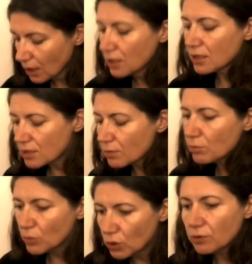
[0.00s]
need to
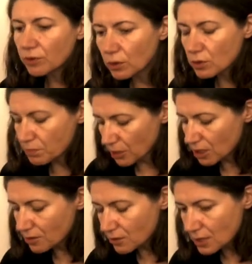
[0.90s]
move those
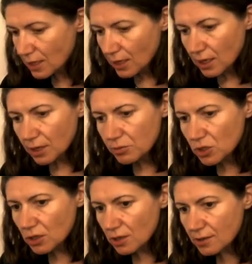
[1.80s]
muscles. I'm
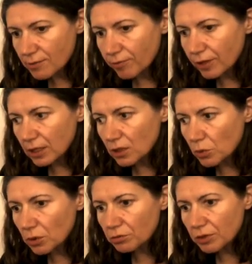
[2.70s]
just feeling
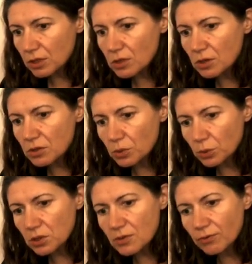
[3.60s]
what feels good.
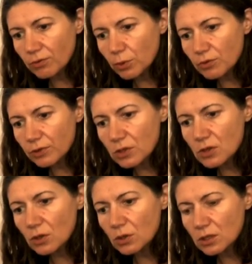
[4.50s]
What feels
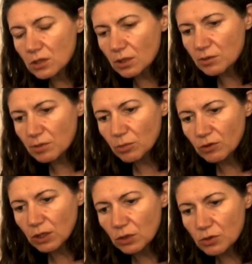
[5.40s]
good in terms of
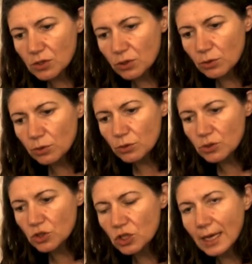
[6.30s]
moving those toes
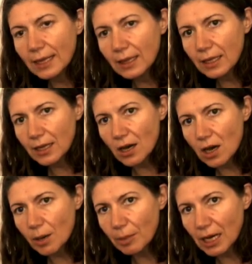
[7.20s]
gently
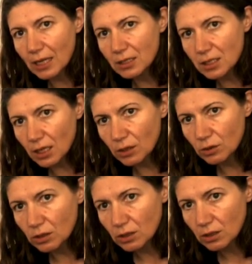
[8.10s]
up and down.